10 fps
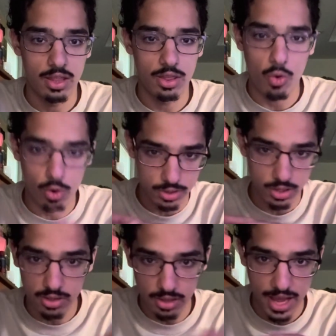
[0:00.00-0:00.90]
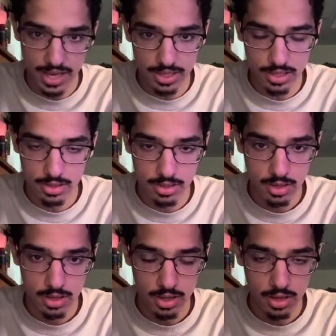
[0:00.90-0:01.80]
horizontal axis,
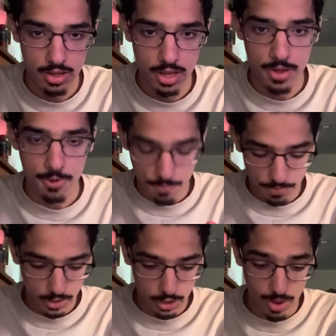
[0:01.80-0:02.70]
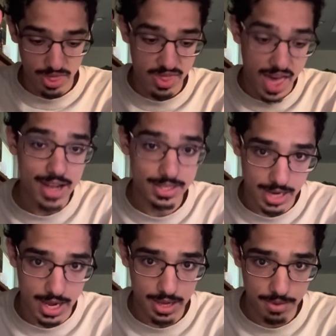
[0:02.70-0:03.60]
so at that
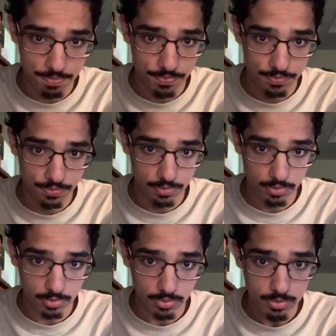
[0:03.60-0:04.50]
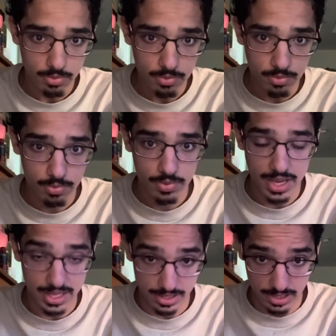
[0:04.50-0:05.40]
time
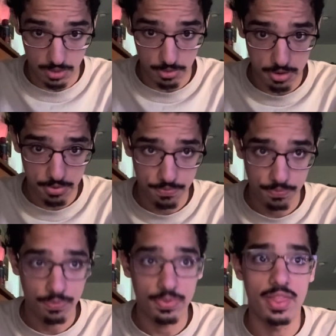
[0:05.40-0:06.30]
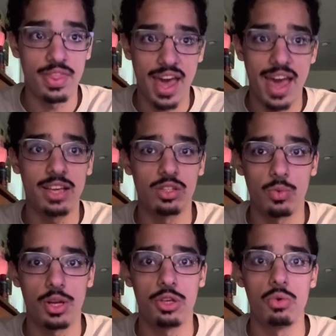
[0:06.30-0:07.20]
it's 0, that is
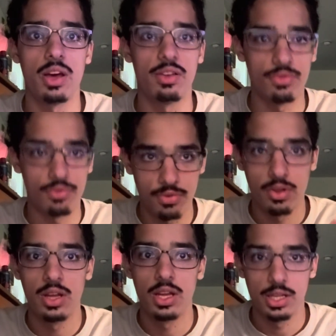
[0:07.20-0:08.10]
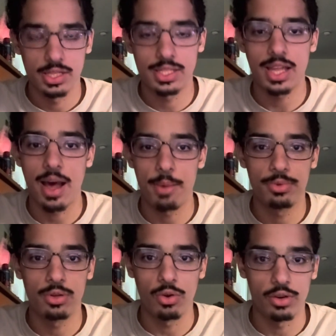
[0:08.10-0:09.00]
when you have
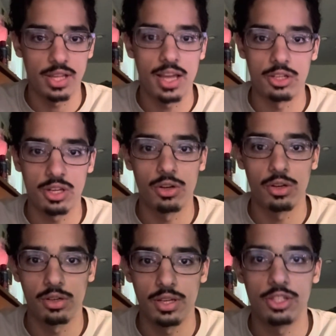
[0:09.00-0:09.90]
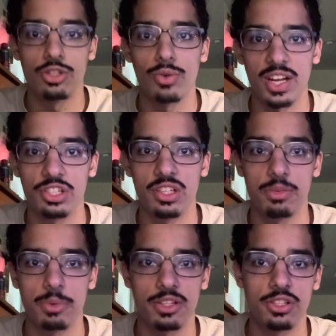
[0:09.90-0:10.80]
stopped, or its direction is
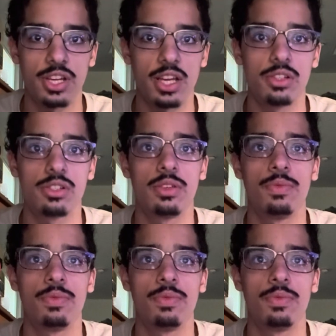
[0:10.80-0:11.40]
about to change.